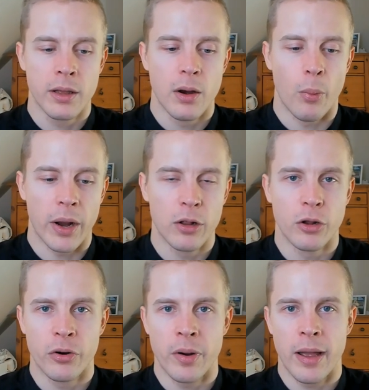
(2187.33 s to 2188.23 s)

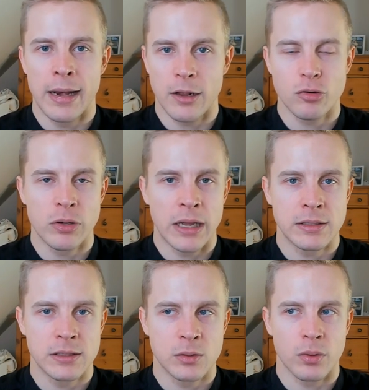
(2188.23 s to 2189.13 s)
regular uh,
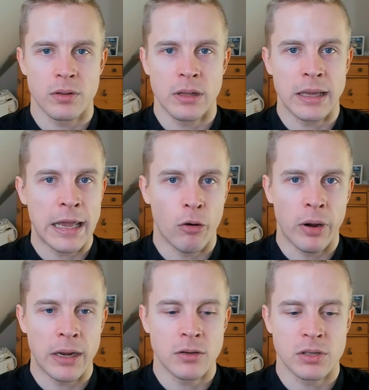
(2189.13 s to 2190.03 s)
electrolytes with like
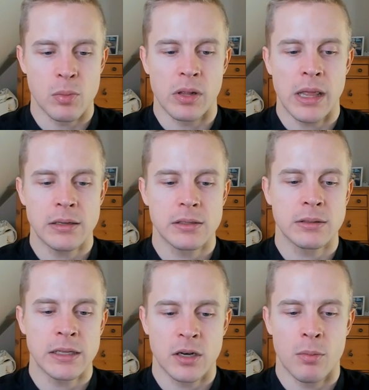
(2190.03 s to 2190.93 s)
Gatorade or something like that.
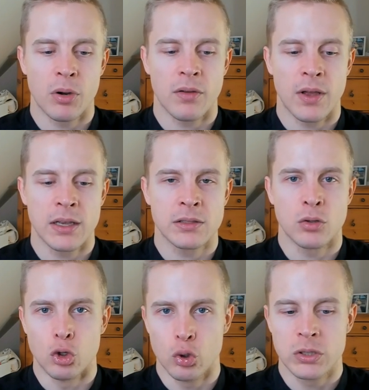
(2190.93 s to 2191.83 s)
That's gonna break a fast.
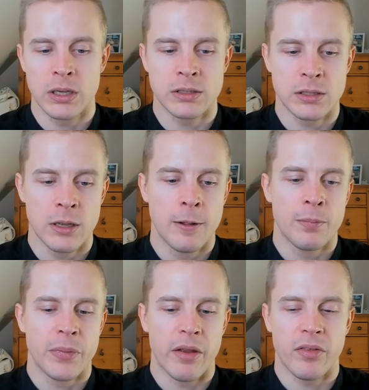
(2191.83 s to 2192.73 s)
Juices,
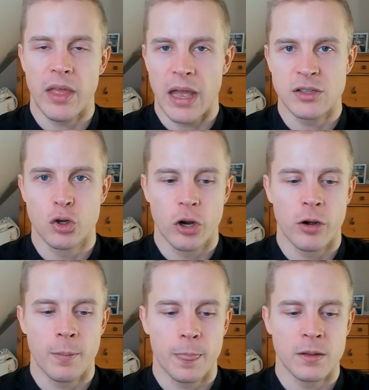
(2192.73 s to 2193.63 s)
everything has
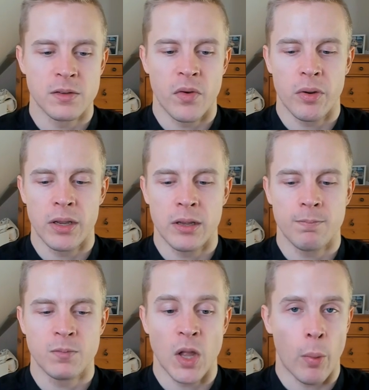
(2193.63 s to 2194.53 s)
sugar is a very
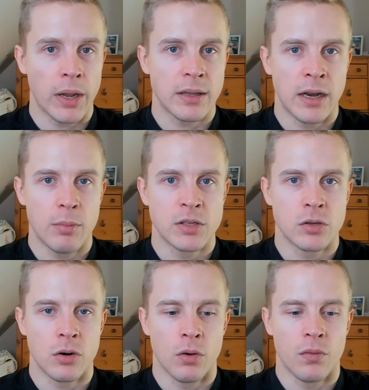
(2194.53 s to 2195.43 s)
direct
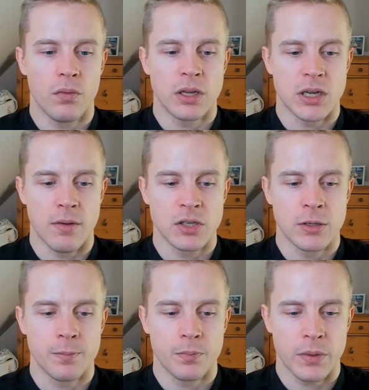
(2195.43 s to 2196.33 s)
inhibitor of autophagy
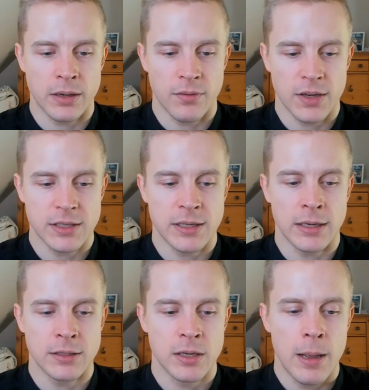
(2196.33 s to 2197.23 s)
and the fast
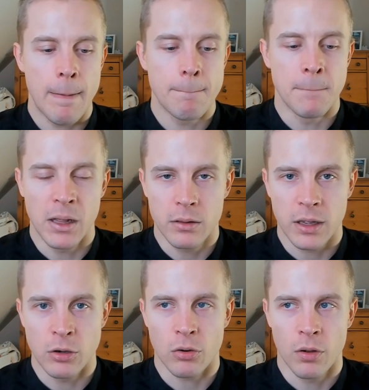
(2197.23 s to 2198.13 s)
state. Milk in
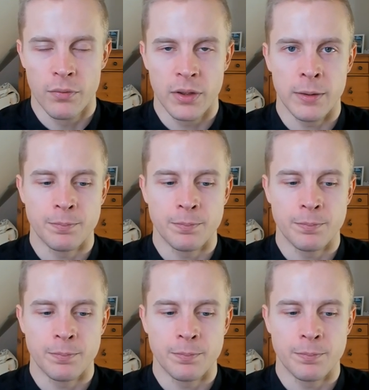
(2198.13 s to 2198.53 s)
your coffee,